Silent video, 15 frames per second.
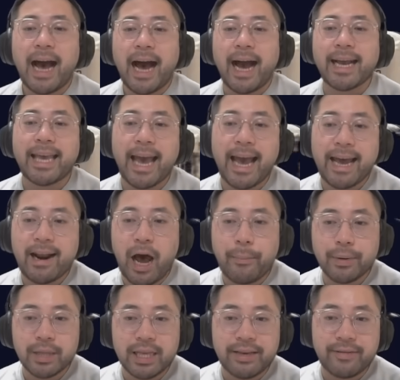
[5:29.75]
I
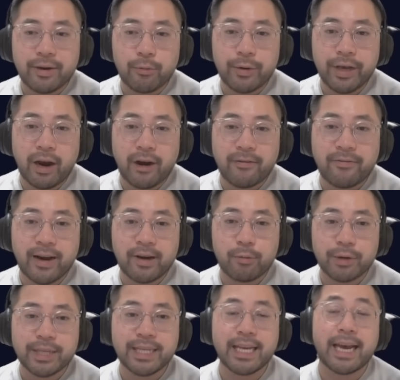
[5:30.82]
cannot believe it.
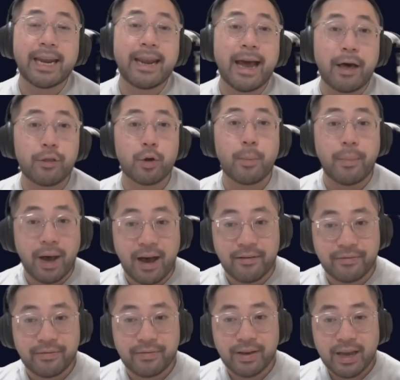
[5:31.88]
We're seeing another
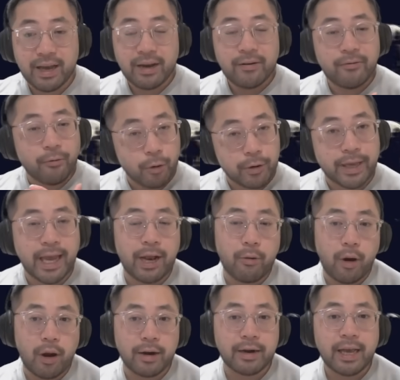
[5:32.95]
buff for
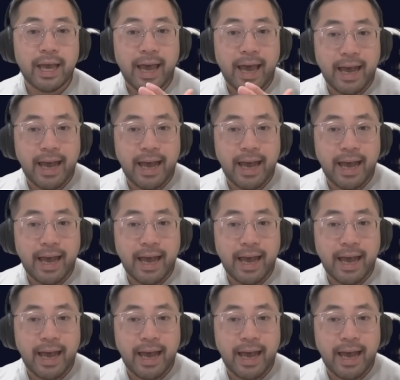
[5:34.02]
Kharon.